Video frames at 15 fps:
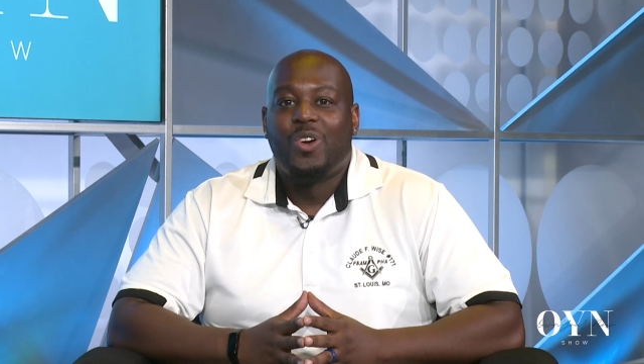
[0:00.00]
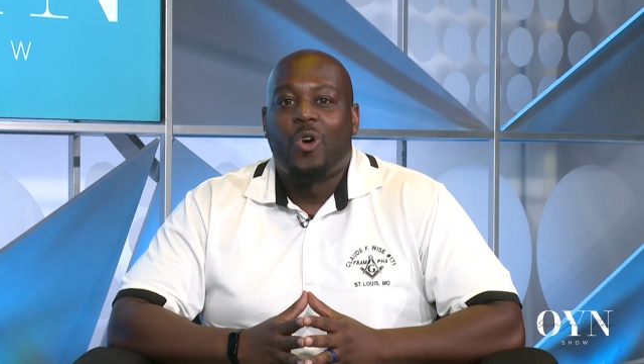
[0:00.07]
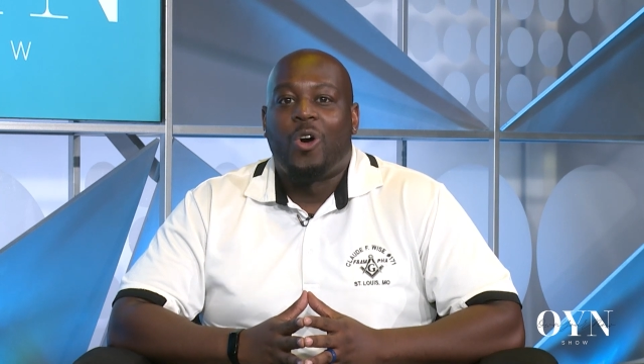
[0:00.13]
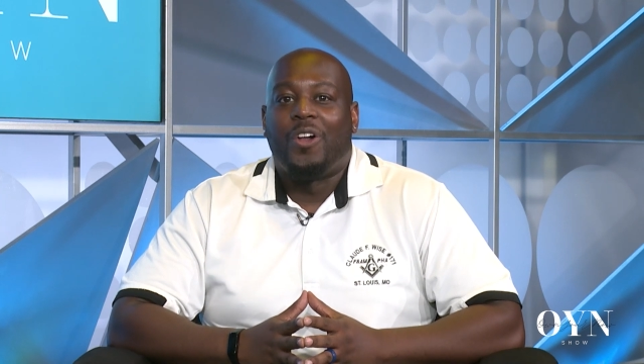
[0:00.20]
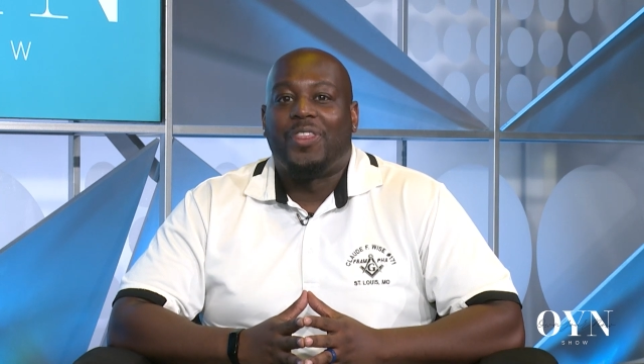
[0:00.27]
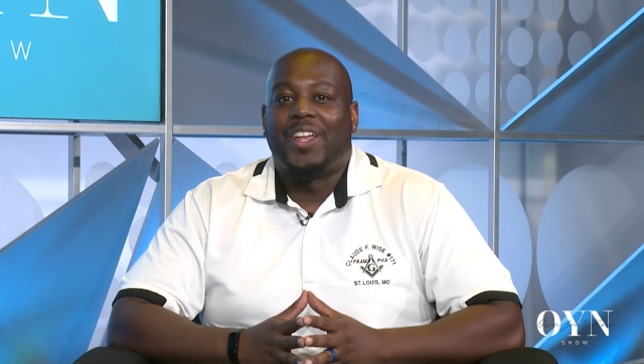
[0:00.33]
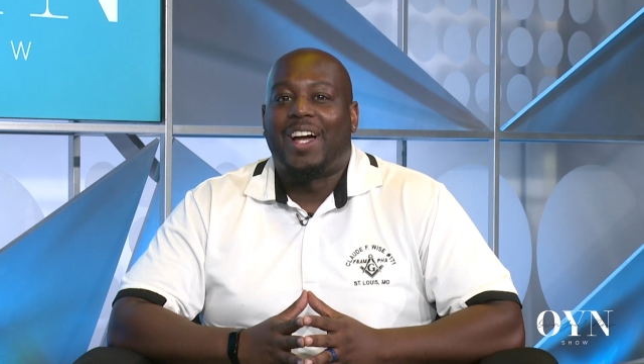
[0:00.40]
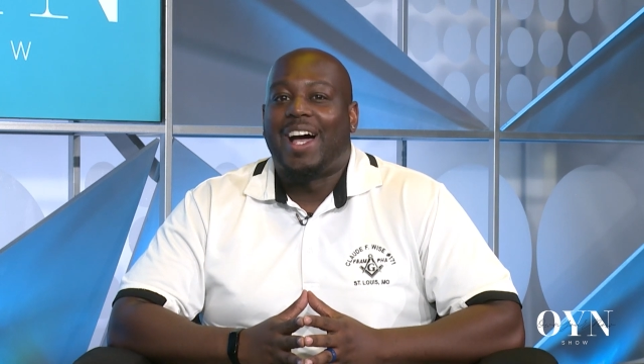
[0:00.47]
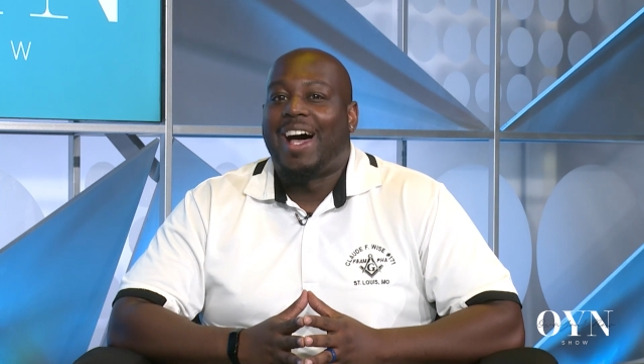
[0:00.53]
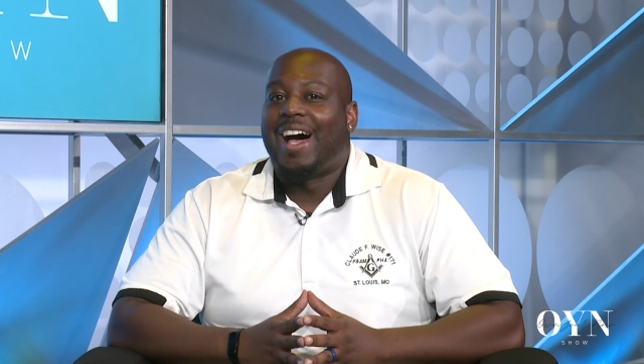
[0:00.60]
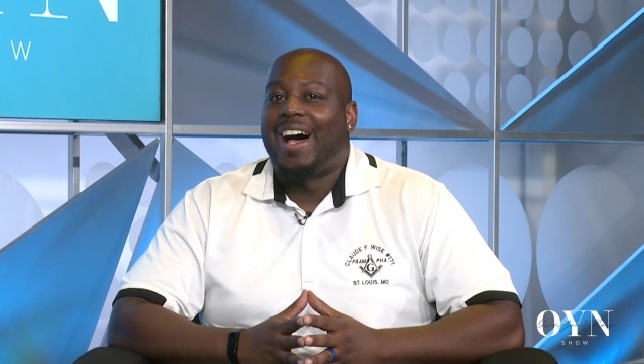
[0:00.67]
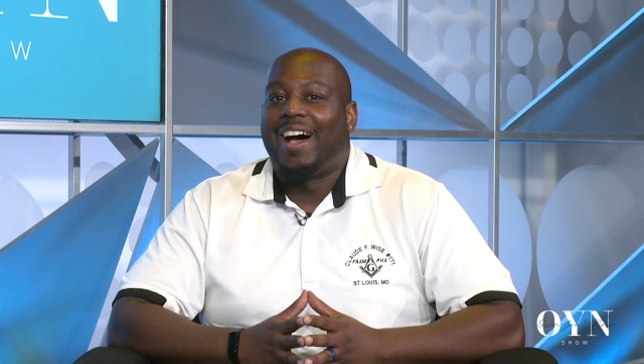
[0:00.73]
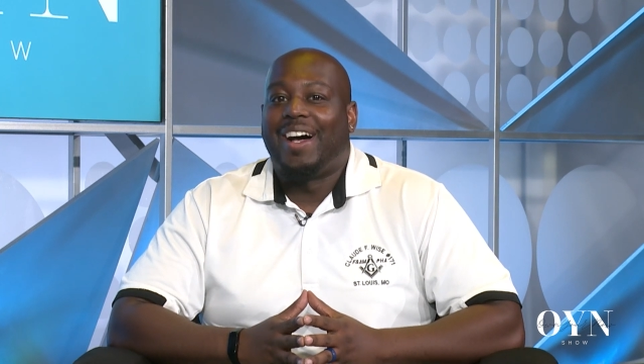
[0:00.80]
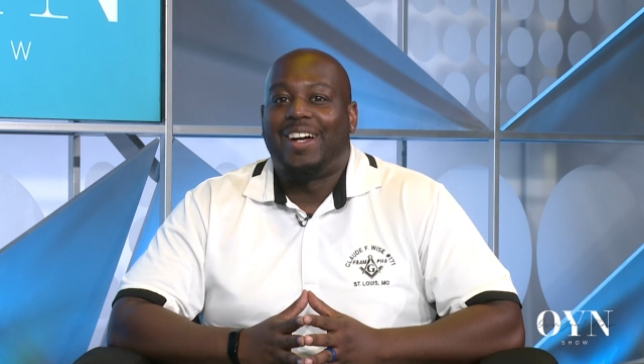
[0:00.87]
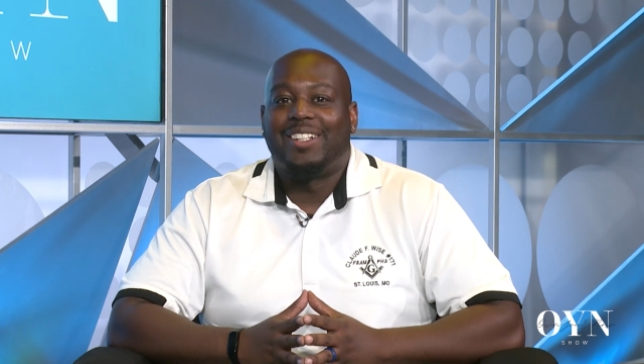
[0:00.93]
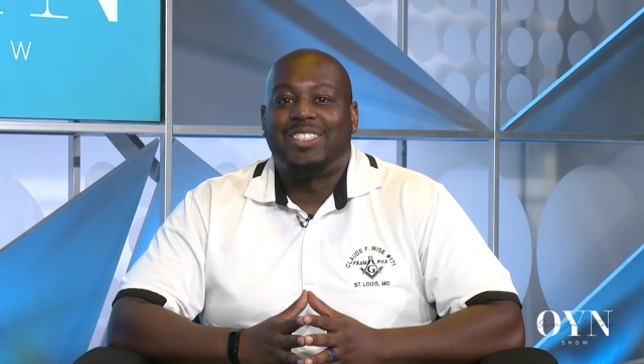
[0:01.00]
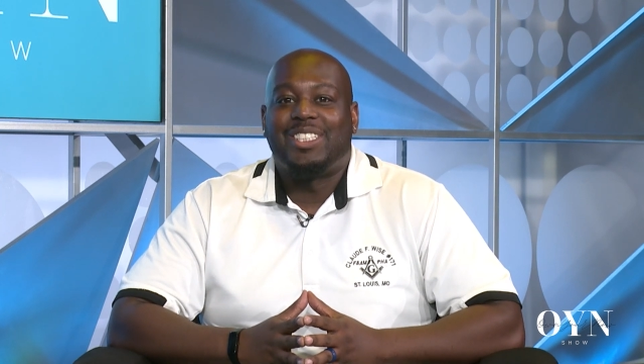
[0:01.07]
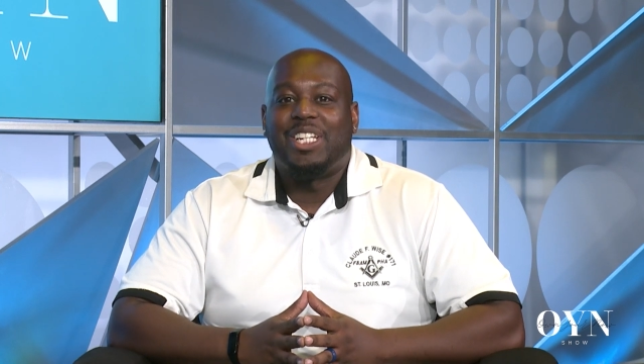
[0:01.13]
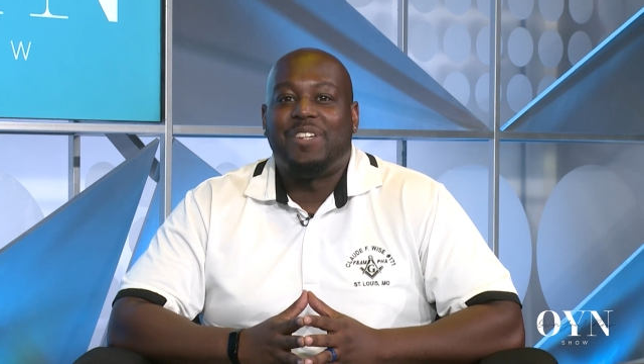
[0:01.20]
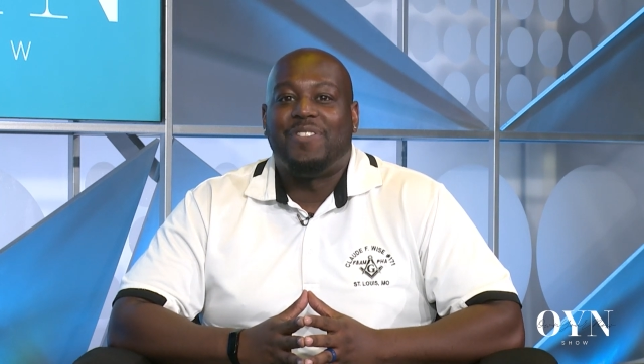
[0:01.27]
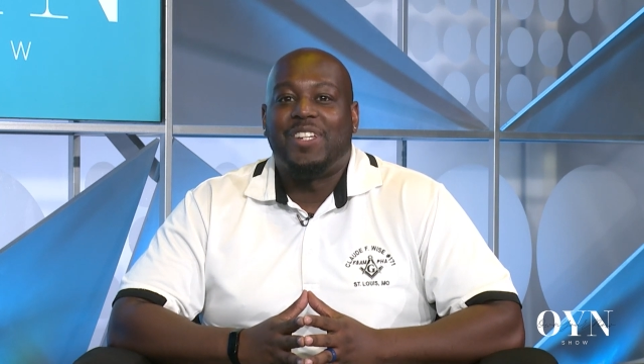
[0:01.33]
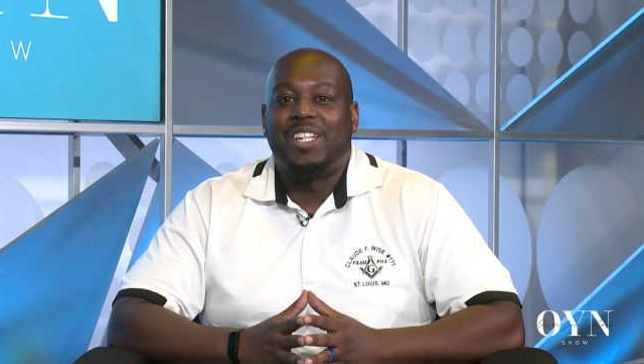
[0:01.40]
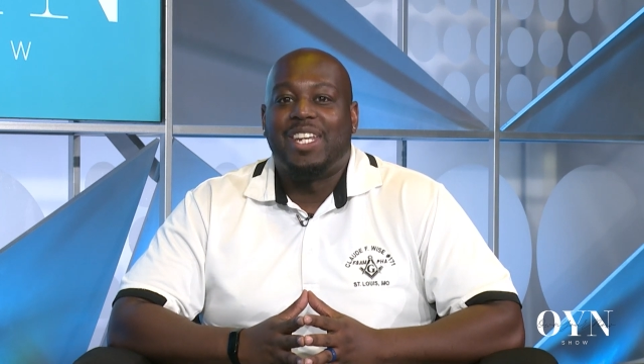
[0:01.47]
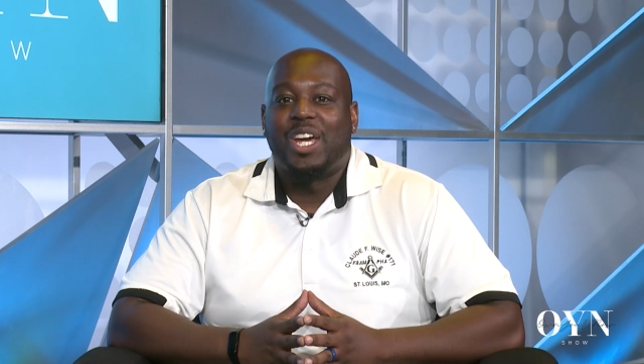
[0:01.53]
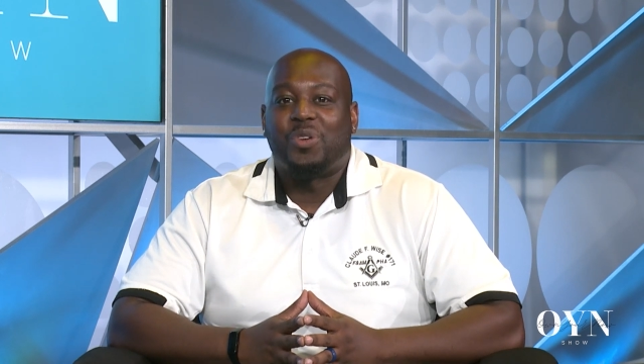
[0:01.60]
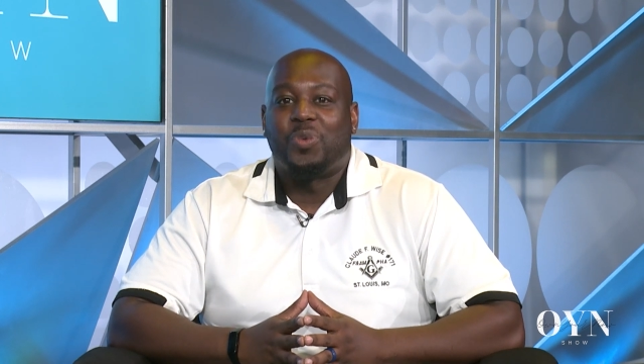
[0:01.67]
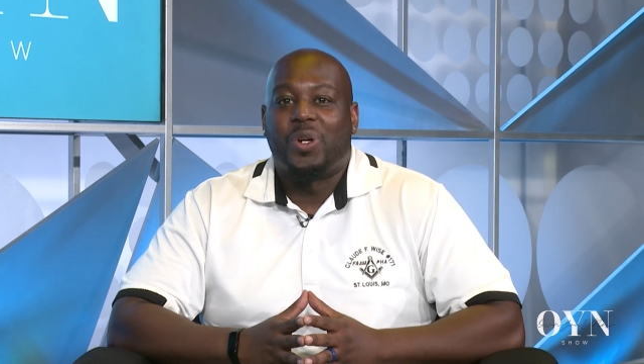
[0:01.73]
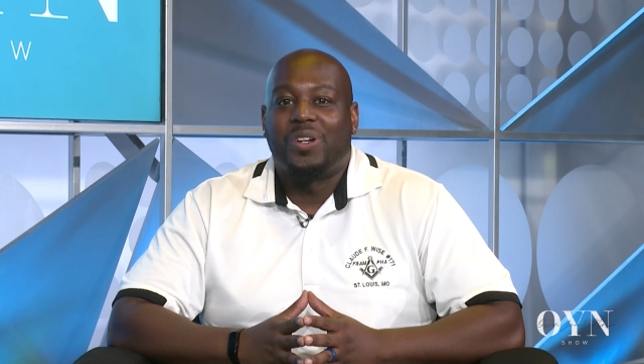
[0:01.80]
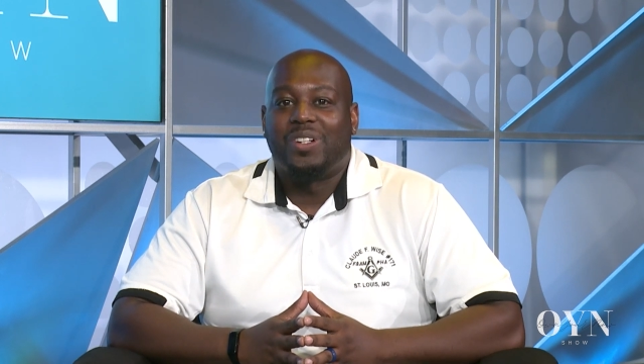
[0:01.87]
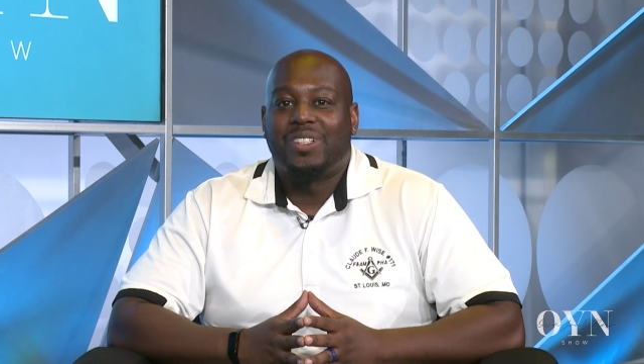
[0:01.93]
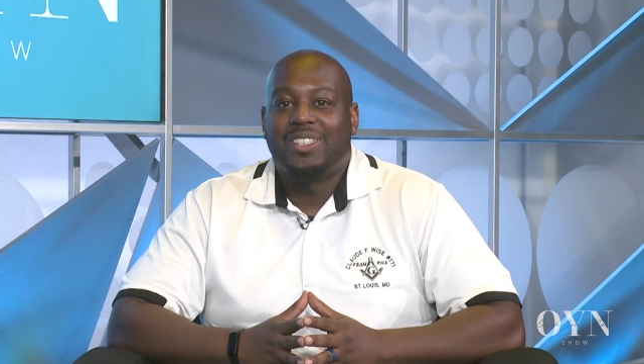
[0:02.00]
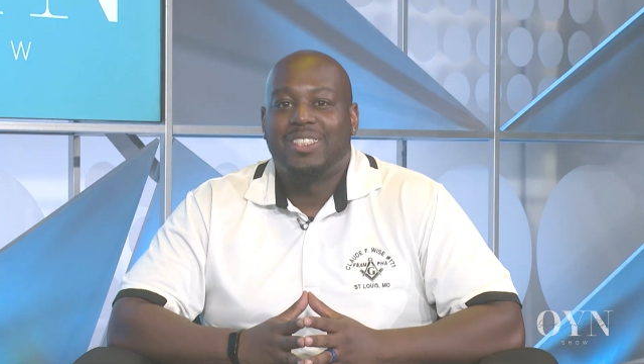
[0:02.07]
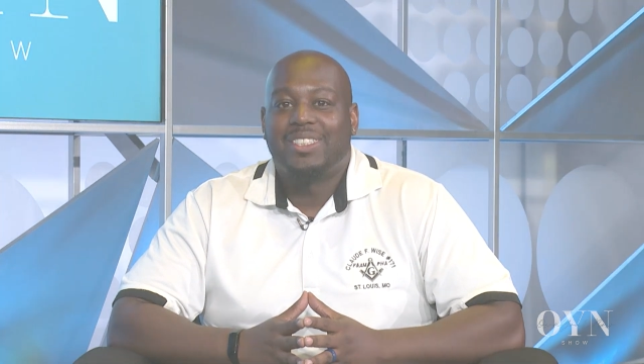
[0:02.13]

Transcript: on the Ah TV network.